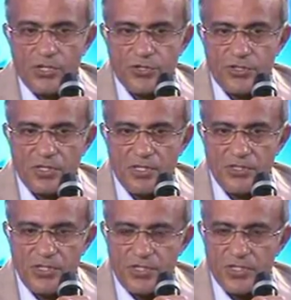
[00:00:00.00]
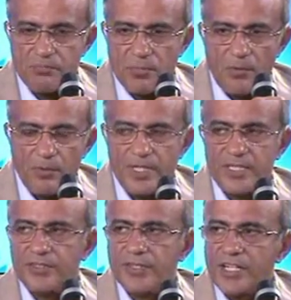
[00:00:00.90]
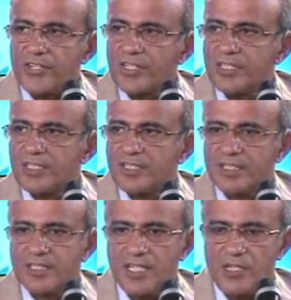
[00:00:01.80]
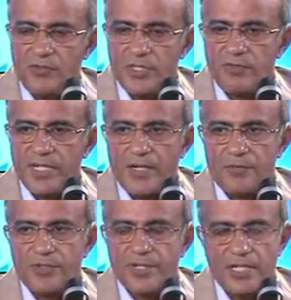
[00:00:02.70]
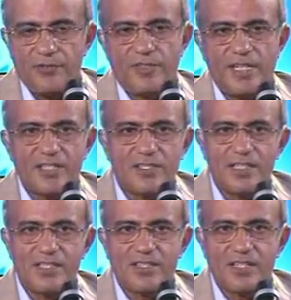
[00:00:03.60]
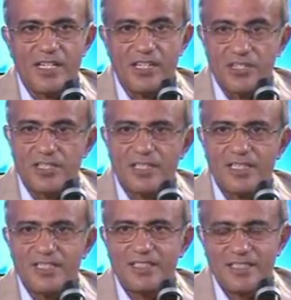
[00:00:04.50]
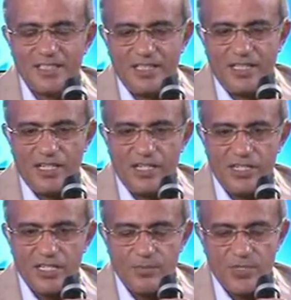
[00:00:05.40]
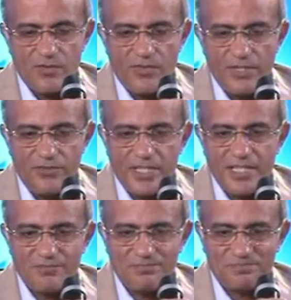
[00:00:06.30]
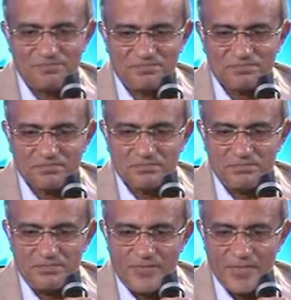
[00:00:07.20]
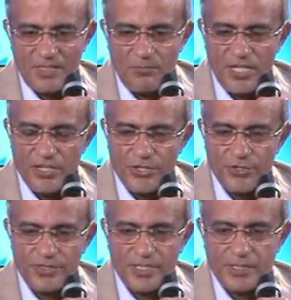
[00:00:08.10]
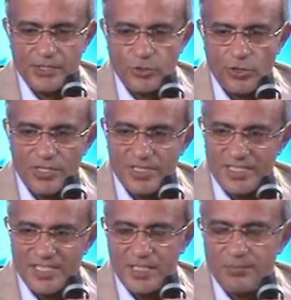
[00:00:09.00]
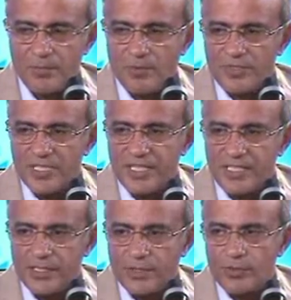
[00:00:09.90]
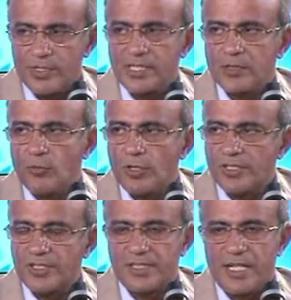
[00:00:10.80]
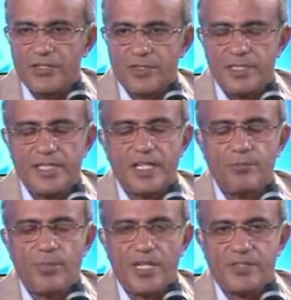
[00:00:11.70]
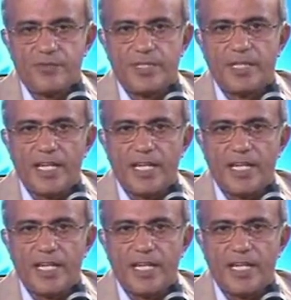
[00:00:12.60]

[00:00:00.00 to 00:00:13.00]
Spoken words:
So this is probably the direction in which we have to drive for excellence internally, in terms of lifting, making sure that the talkers and the people who just hit the road and the walkers actually keep pace with the